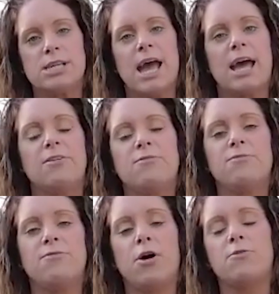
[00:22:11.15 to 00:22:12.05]
and
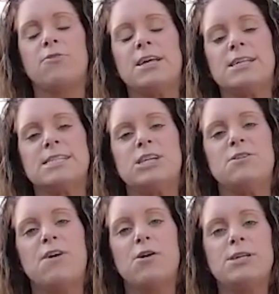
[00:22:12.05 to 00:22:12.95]
hopefully see
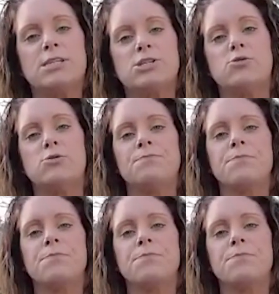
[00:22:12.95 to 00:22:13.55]
you very soon.